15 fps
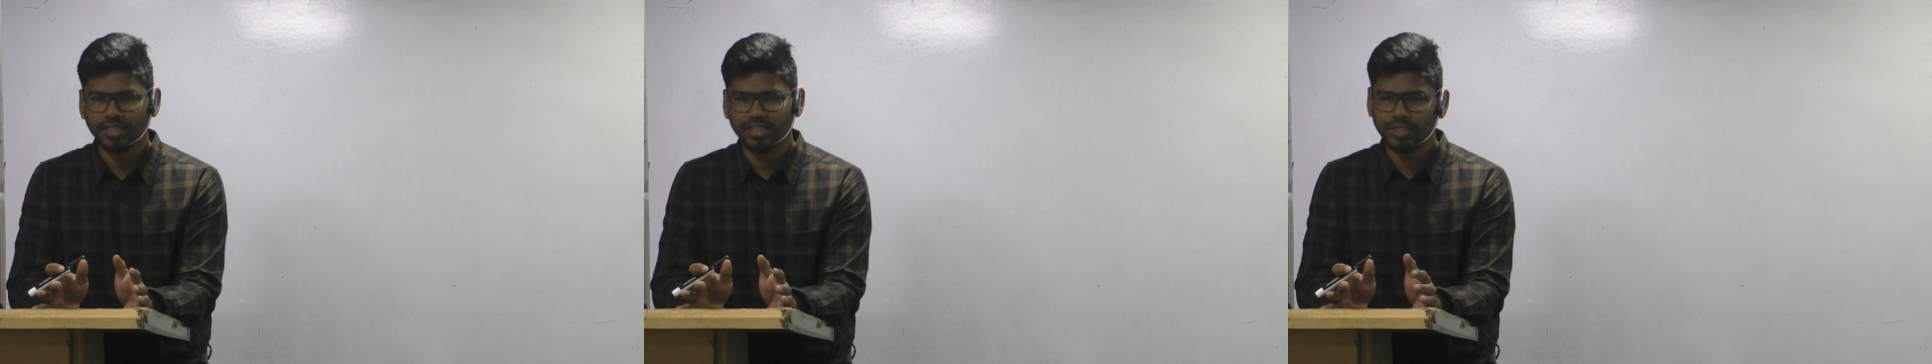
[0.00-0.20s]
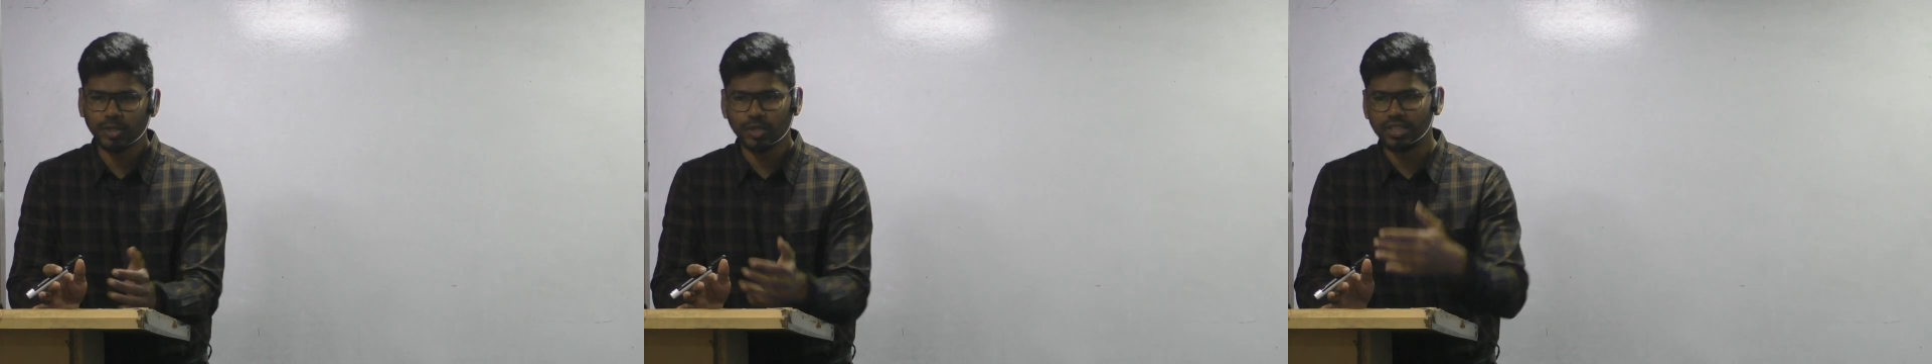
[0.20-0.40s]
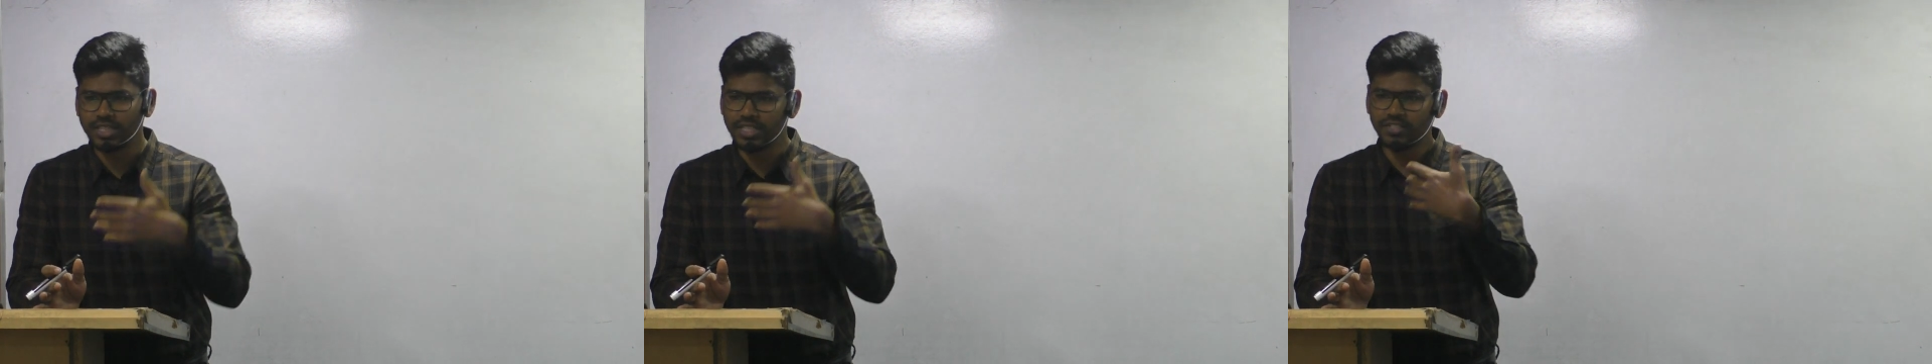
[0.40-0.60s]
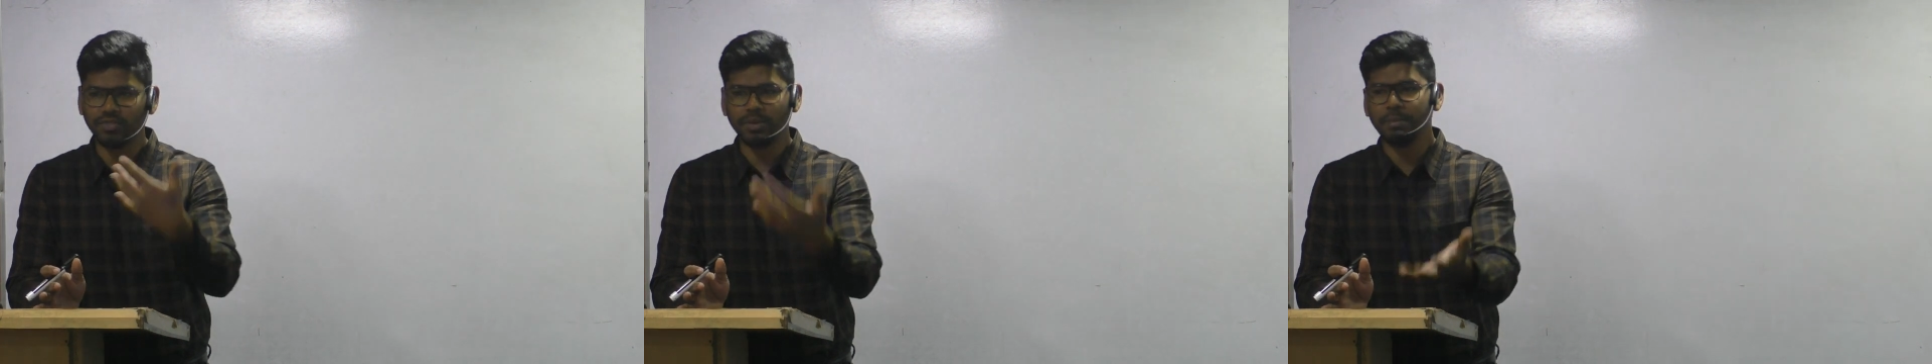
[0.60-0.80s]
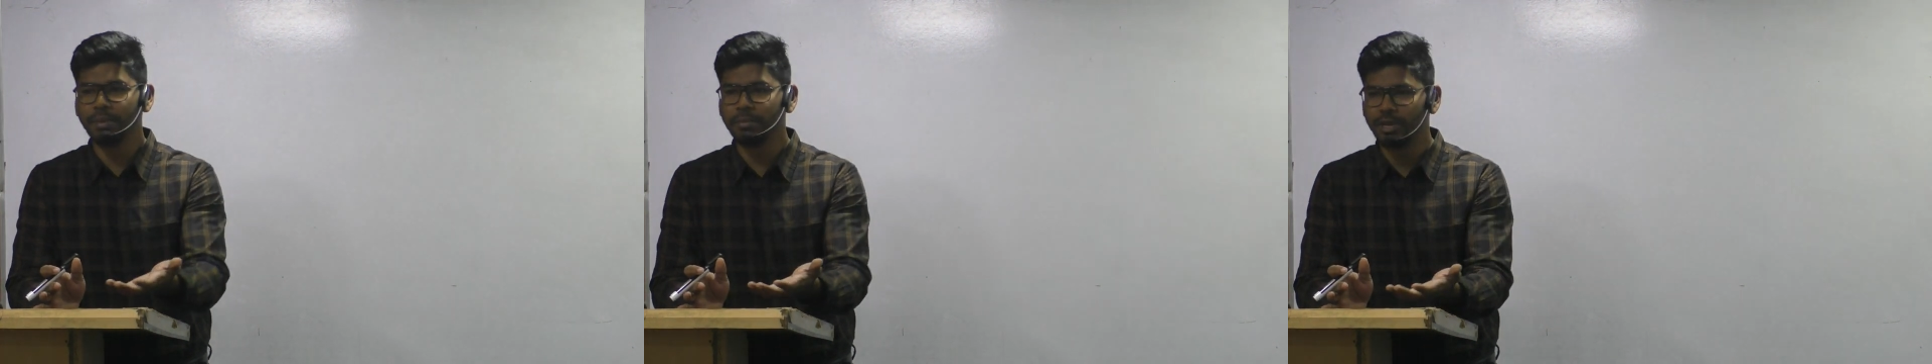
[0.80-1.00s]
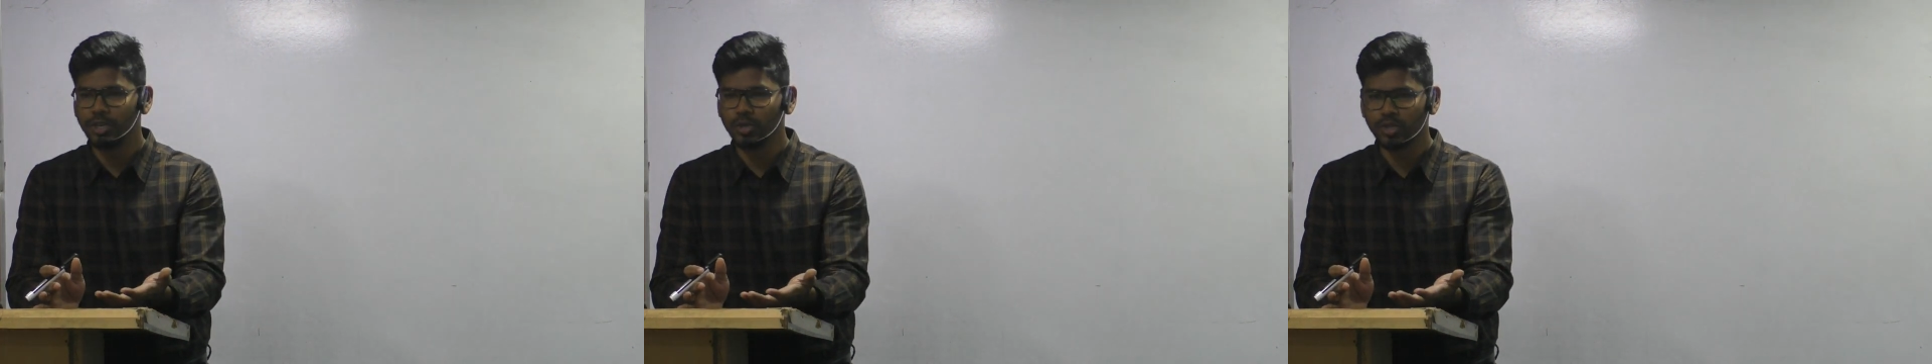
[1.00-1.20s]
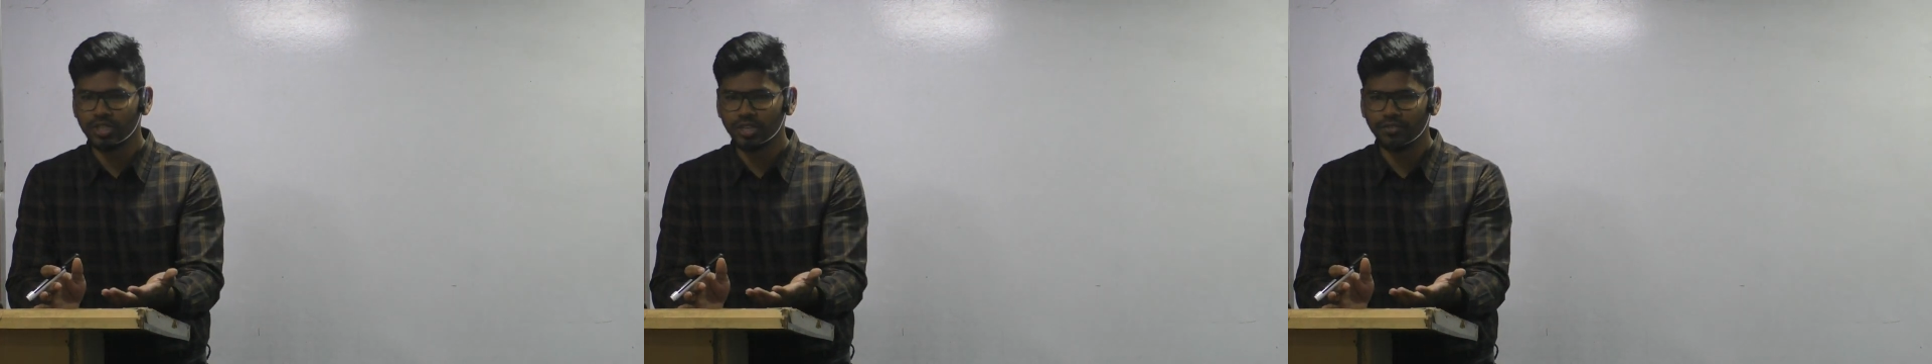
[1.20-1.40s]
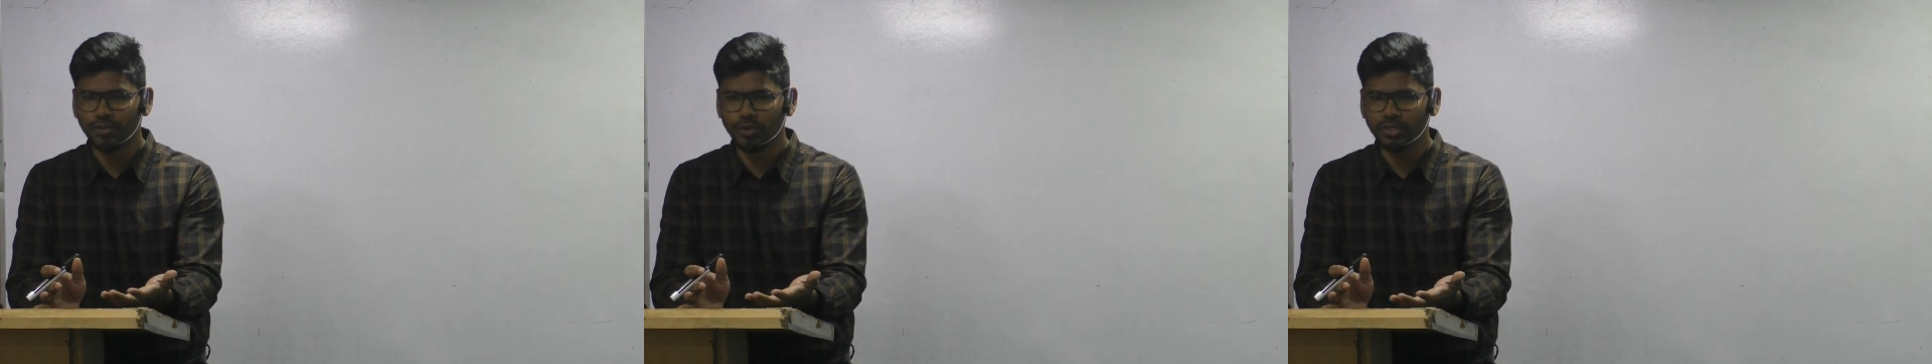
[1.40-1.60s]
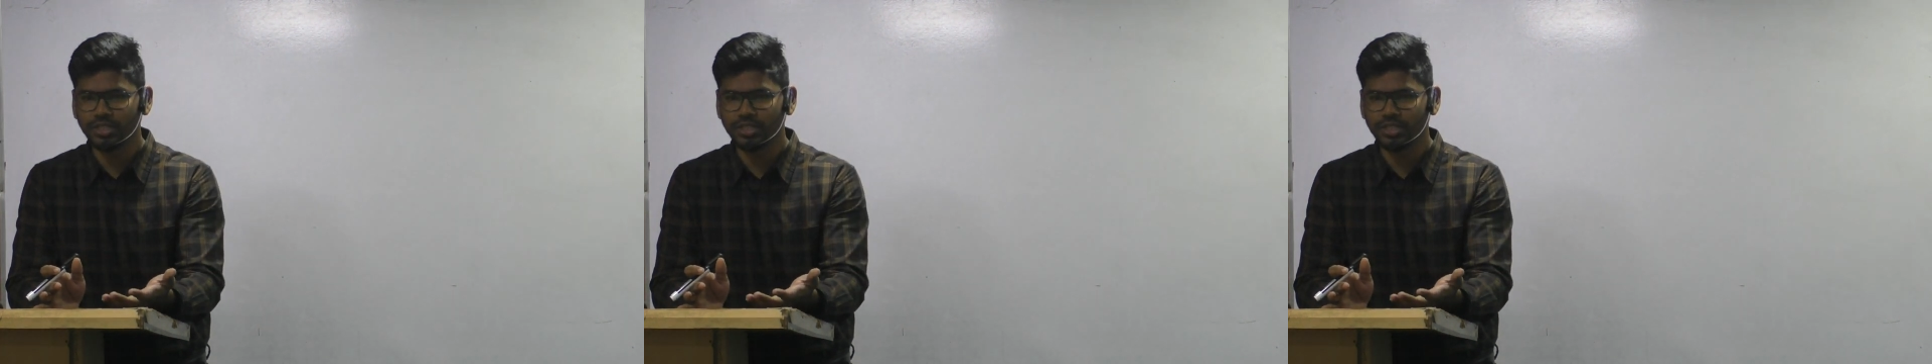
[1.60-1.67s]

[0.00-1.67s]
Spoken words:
So this will be my usual flow.